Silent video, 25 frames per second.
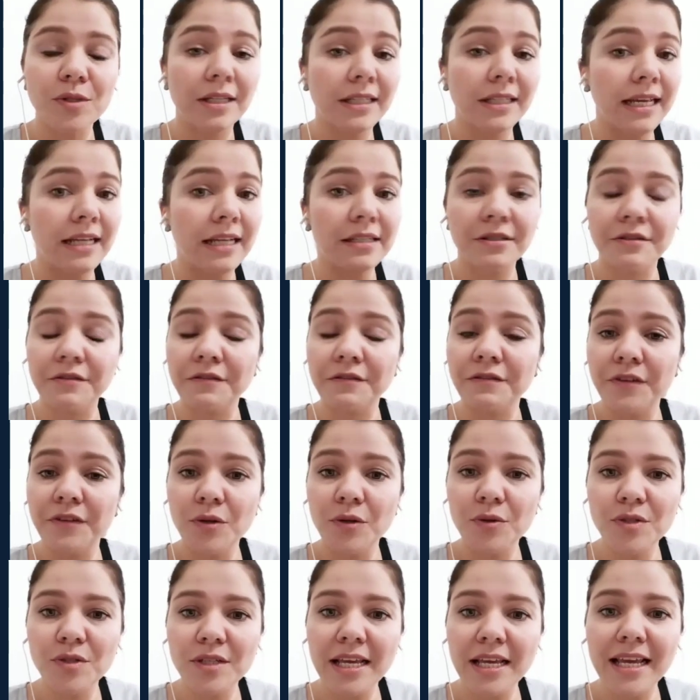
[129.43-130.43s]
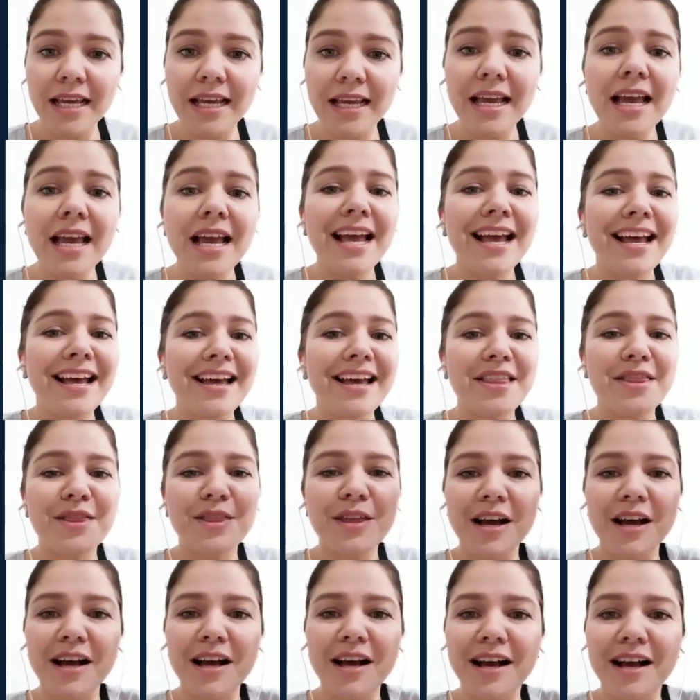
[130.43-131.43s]
It gets confusing.
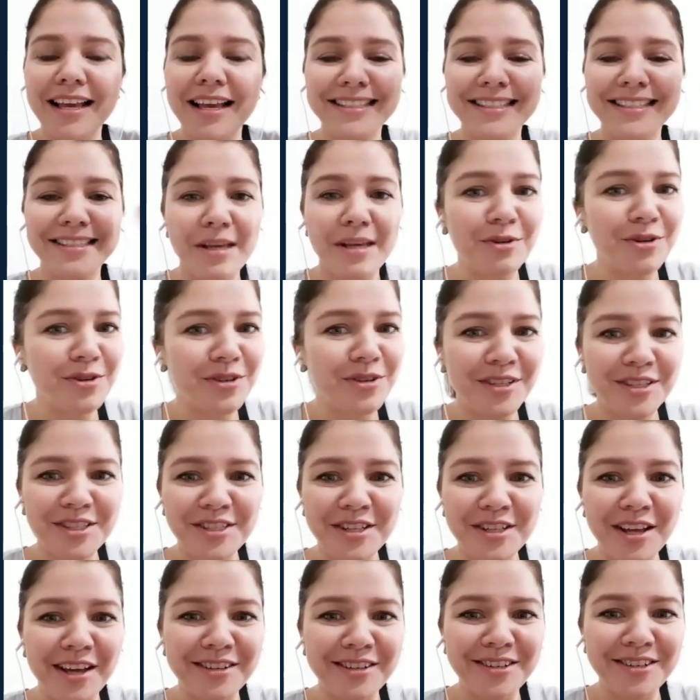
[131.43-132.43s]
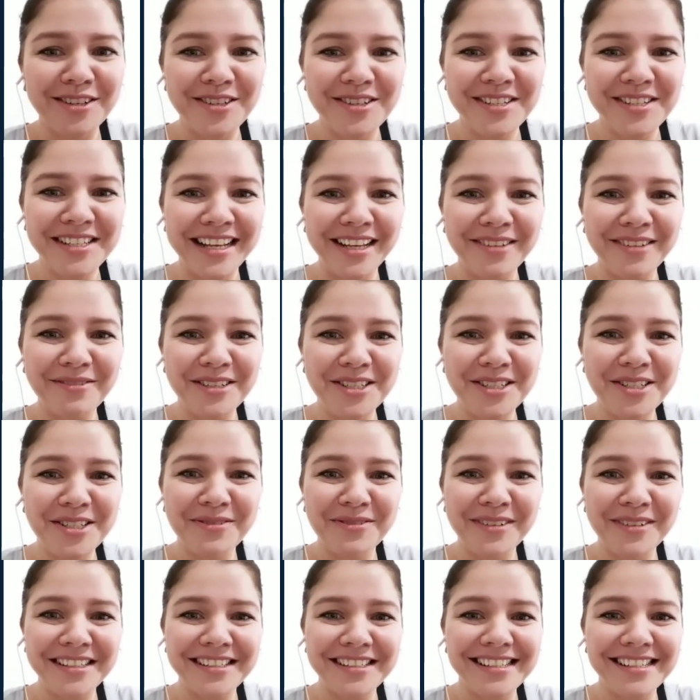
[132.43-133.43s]
The examiner does not understand what you
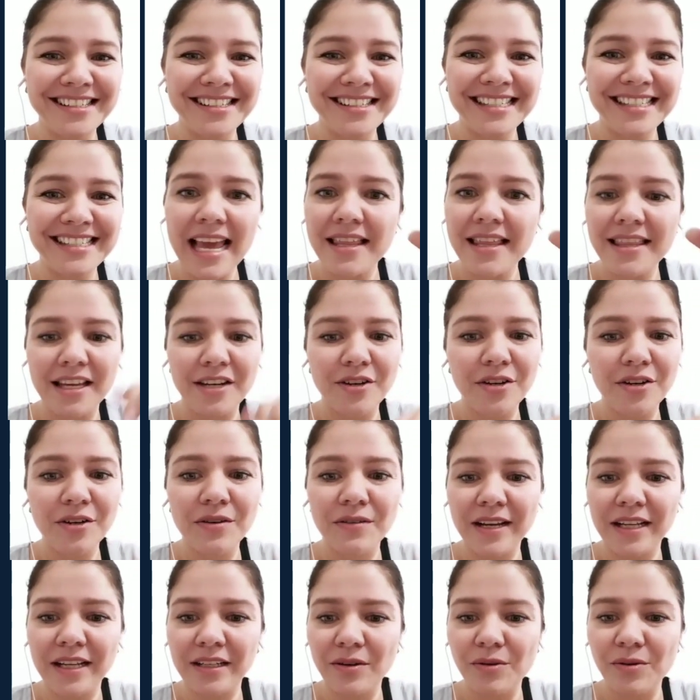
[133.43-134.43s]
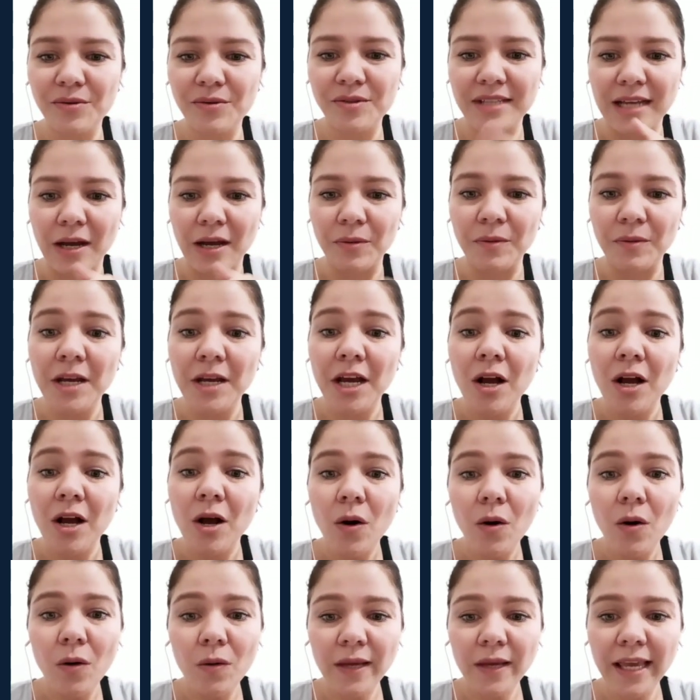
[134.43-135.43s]
want to say, and then your grade goes down.
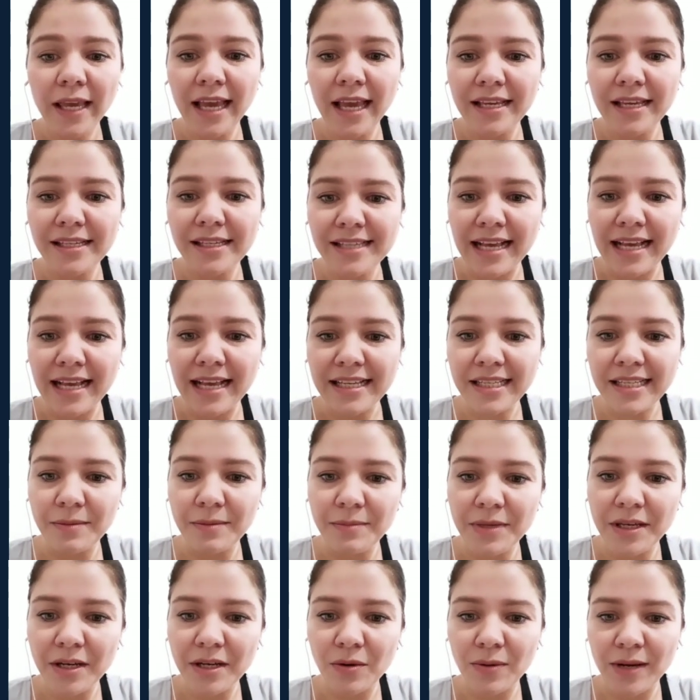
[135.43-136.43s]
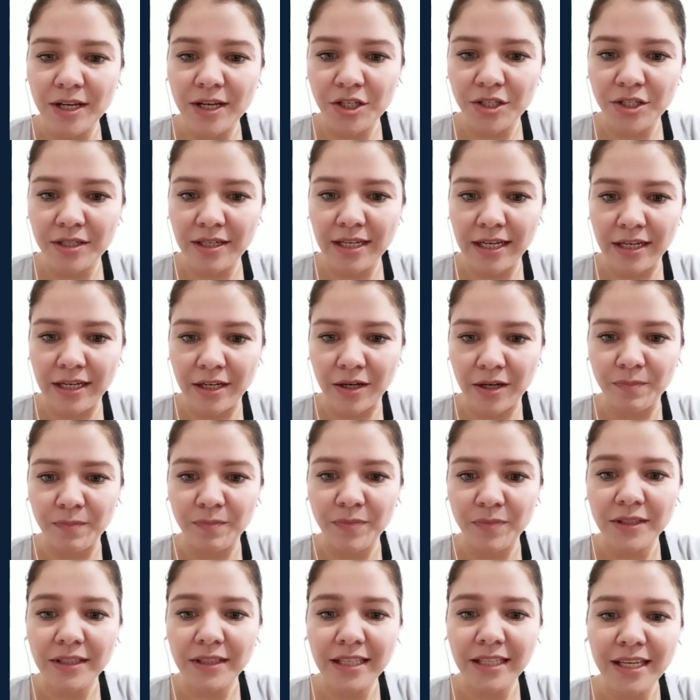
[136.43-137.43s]
Okay is asking me a question here.
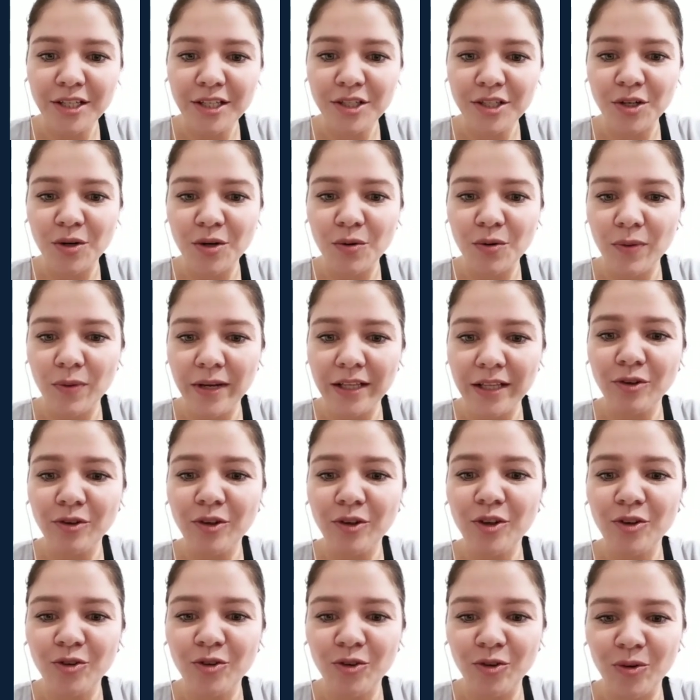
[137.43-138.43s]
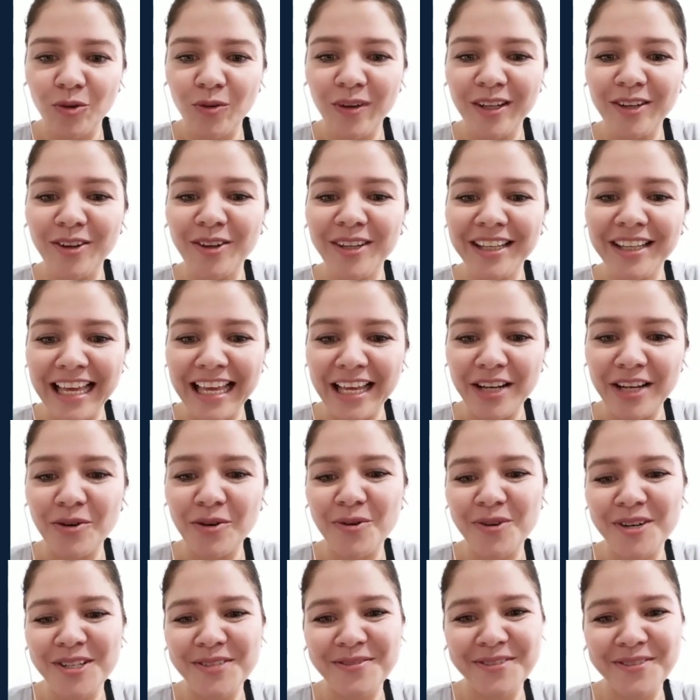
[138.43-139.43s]
Teacher, when do you do an online
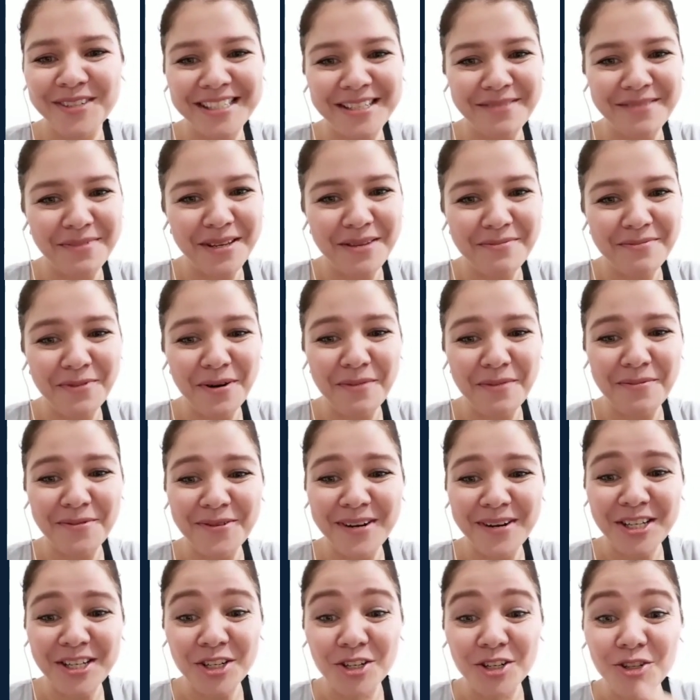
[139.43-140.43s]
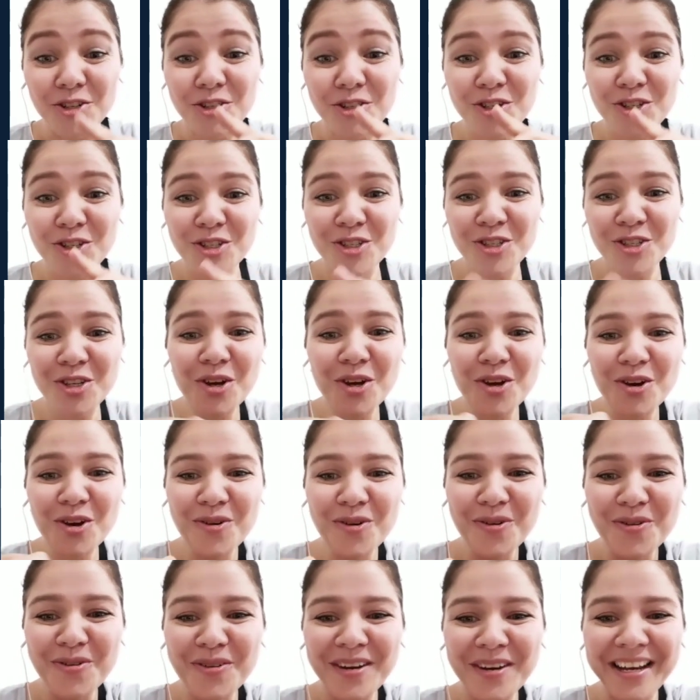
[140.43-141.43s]
course for CPE preparation?
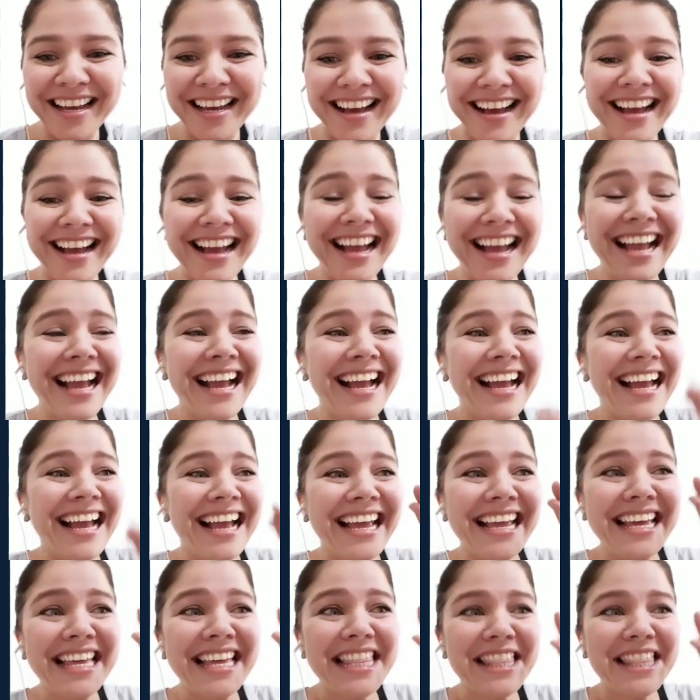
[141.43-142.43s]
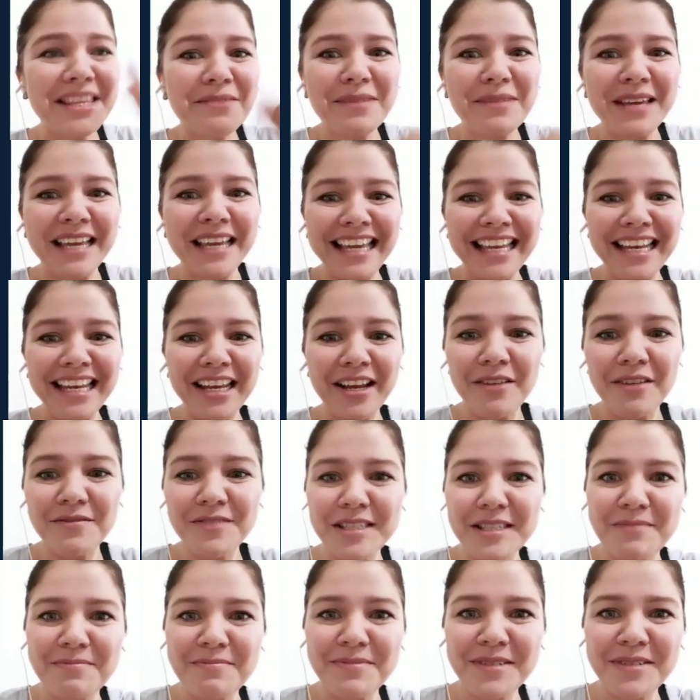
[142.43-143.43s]
Soon! In the beginning of
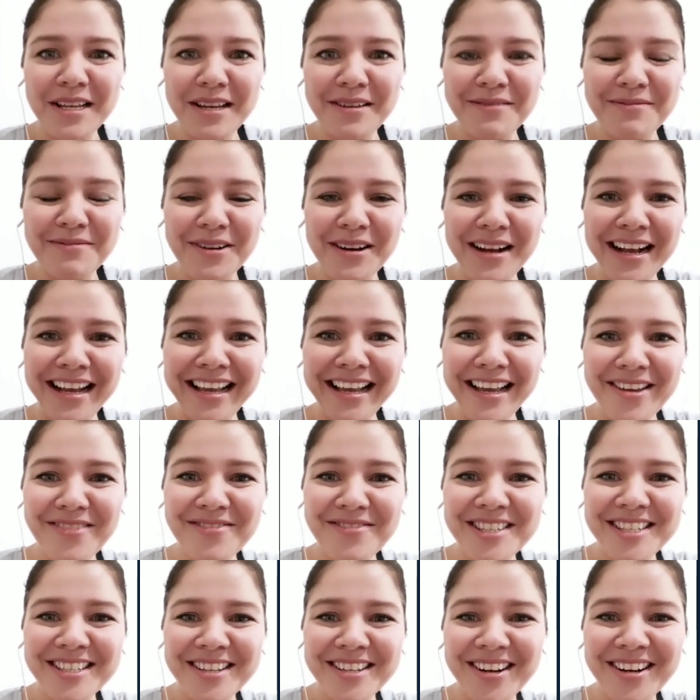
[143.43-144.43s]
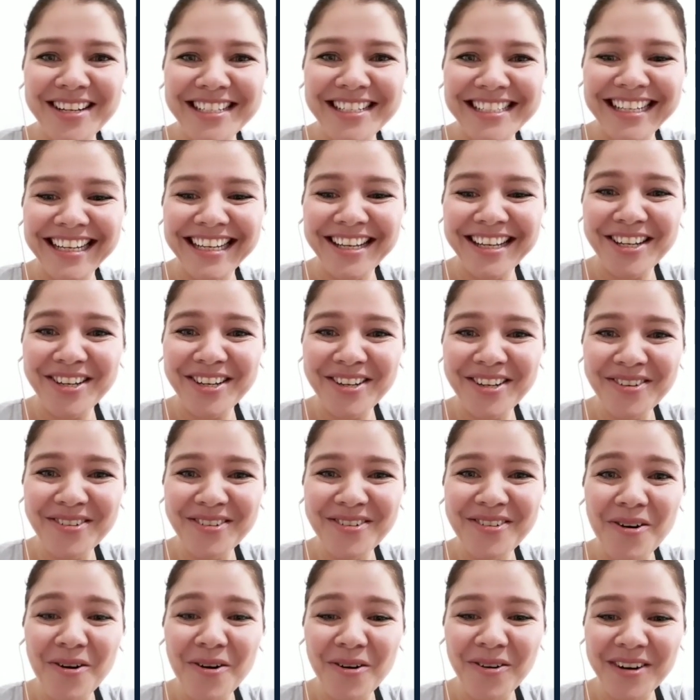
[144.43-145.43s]
September, I am starting a
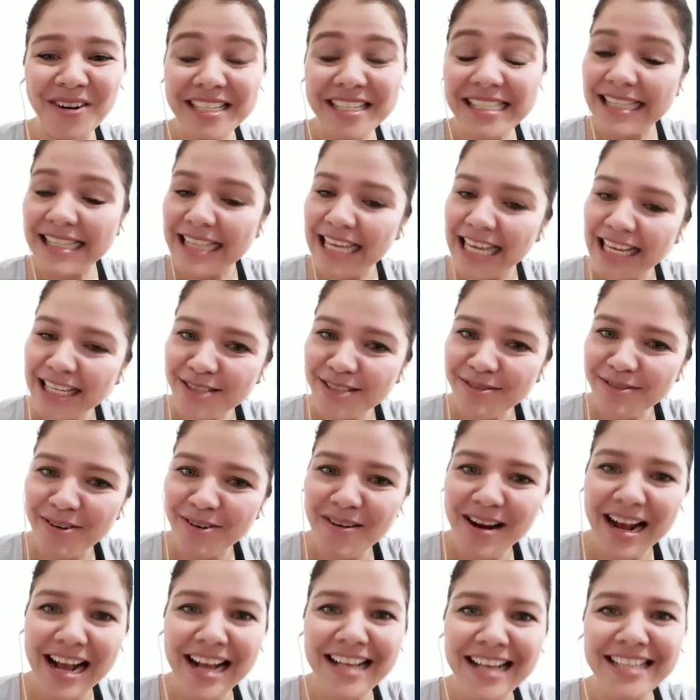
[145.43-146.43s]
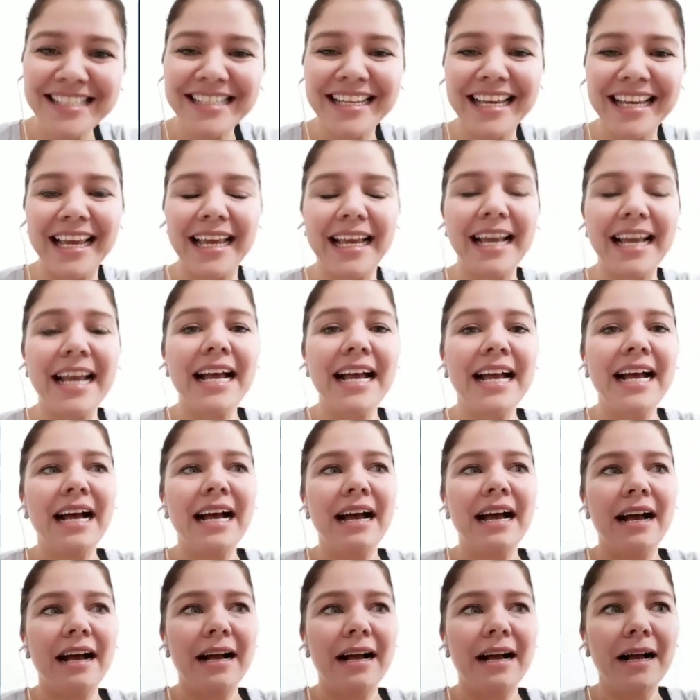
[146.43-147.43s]
new course. Thanks for asking.
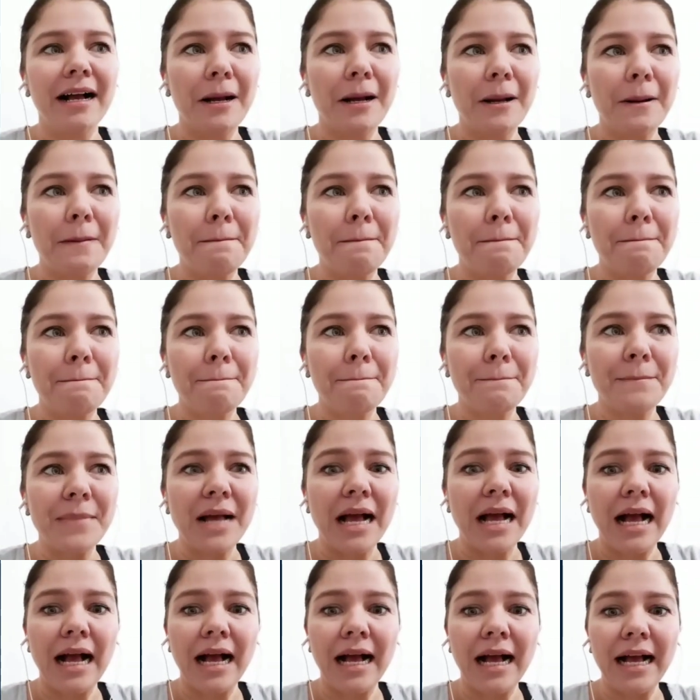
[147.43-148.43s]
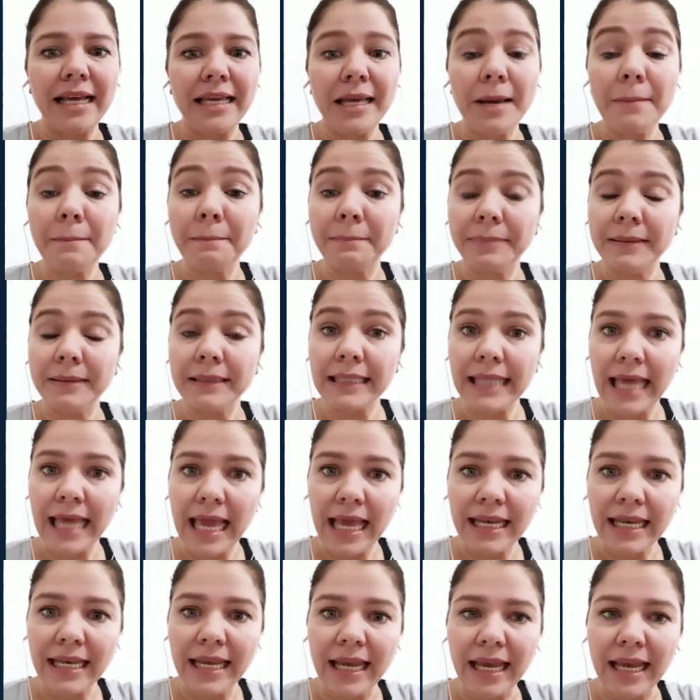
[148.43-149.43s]
I am
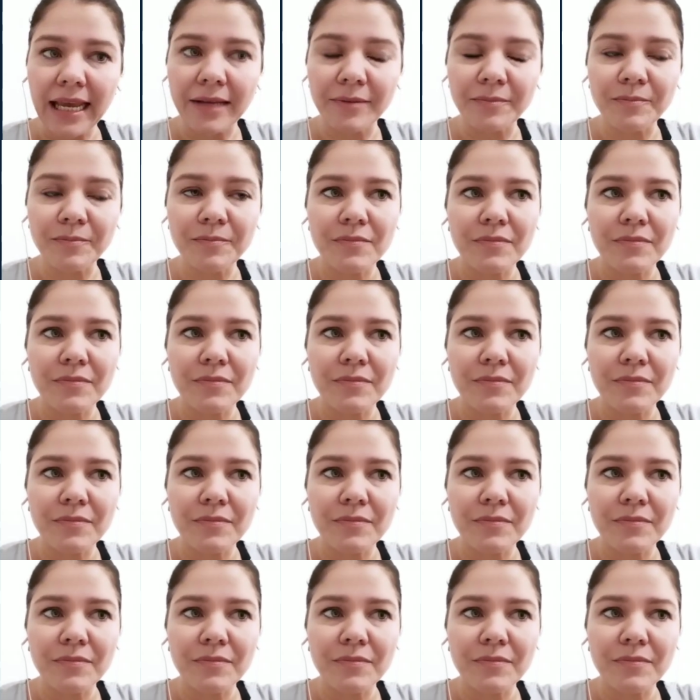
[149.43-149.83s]
planning.